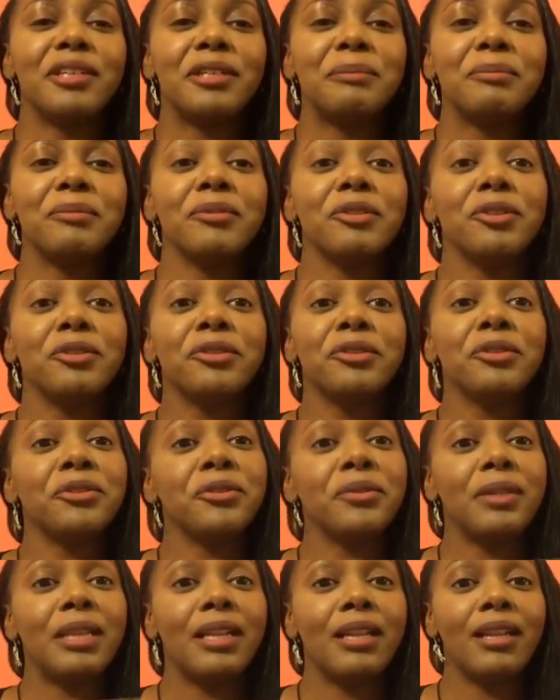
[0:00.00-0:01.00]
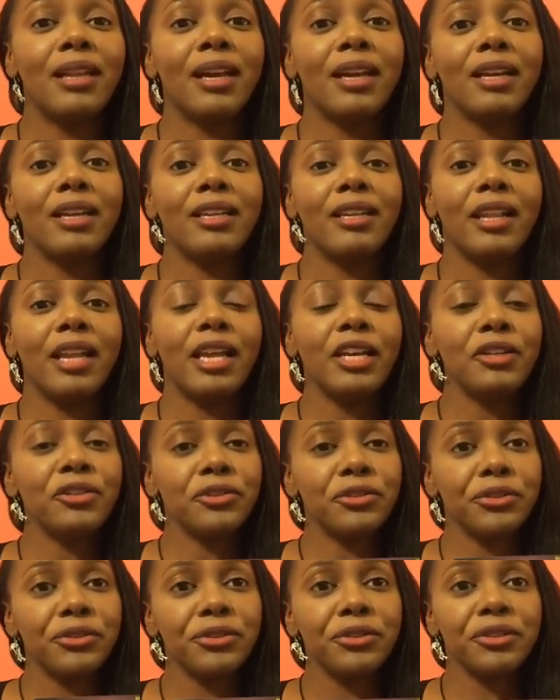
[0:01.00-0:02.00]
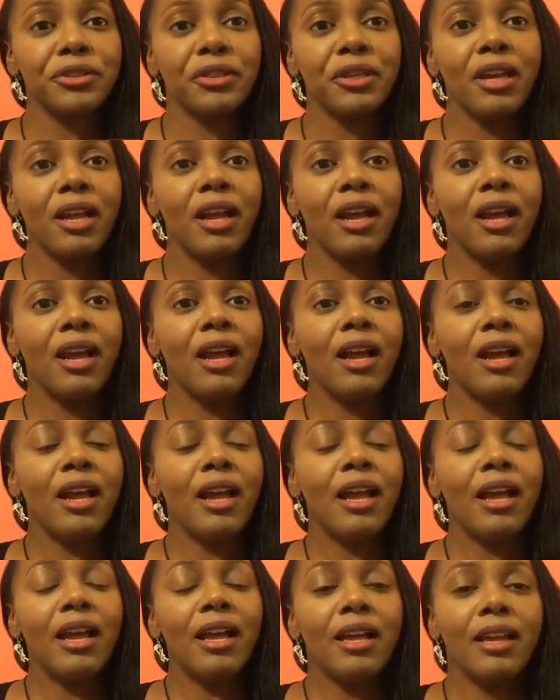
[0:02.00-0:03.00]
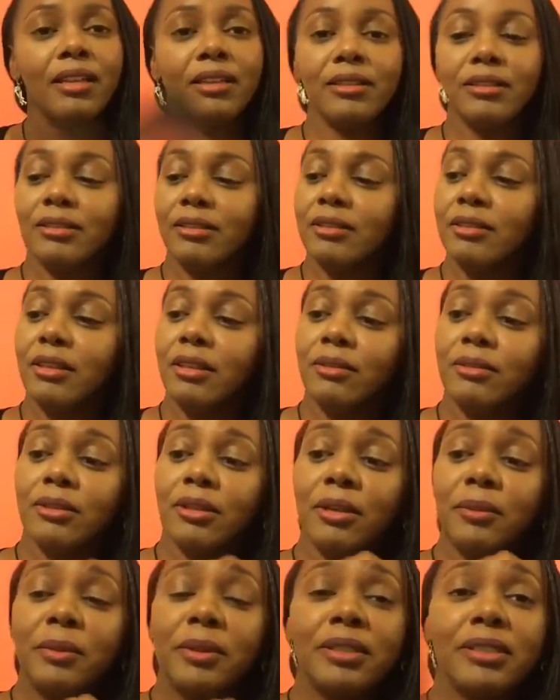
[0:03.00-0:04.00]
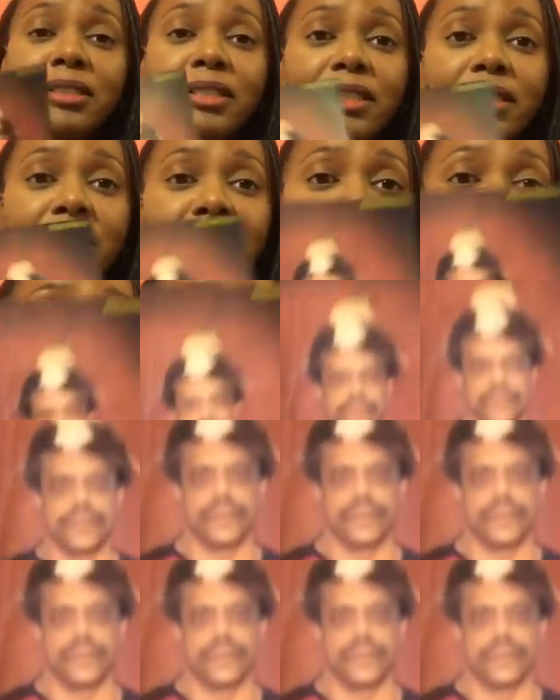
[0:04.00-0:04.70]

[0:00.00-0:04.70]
used to do a lot of lectures. And y'all want to see his face?